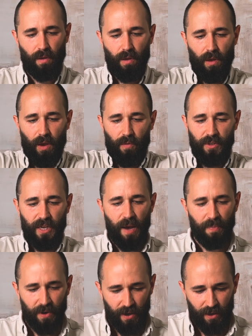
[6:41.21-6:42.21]
And what's
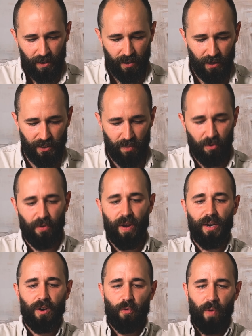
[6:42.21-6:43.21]
happening is I'm
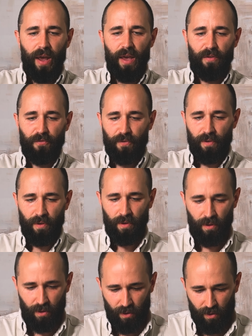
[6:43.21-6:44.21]
creating a wave
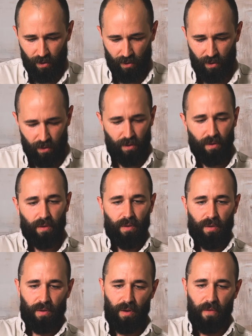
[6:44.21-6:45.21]

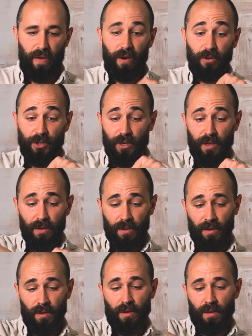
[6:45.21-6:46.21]
of energy
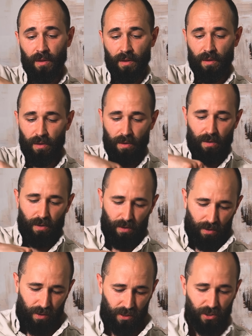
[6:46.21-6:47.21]

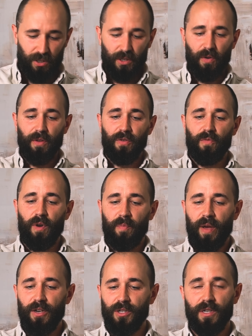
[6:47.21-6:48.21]
that's just going through 1
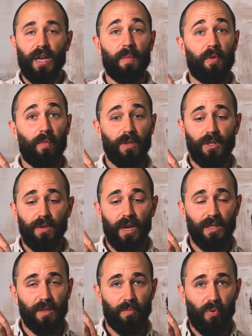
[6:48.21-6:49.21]
page at a time. And once you got
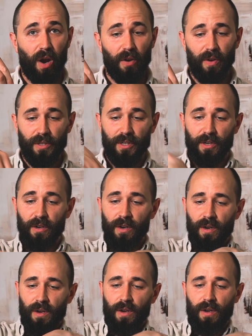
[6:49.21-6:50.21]
some progress here,
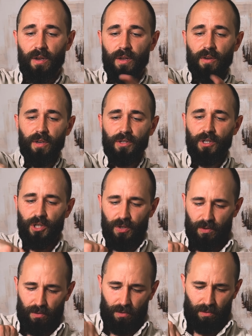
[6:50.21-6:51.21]
you can just
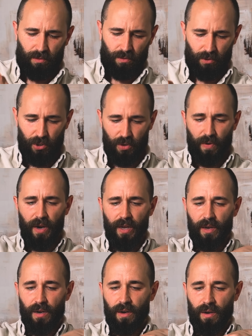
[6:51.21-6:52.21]
shred
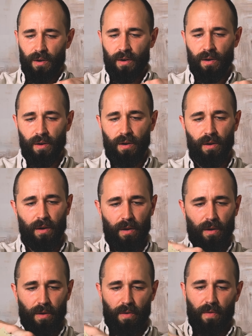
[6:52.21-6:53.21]
it,
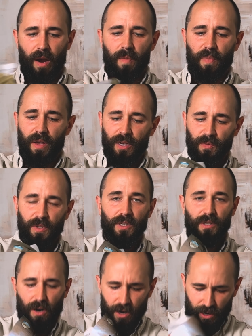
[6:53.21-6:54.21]
right? Because we
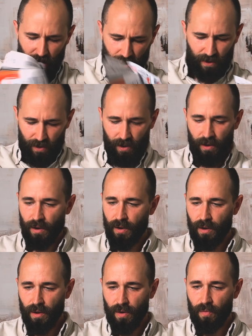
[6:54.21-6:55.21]
started it
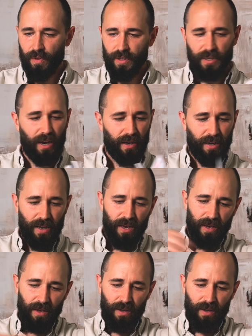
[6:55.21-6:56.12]
with a technique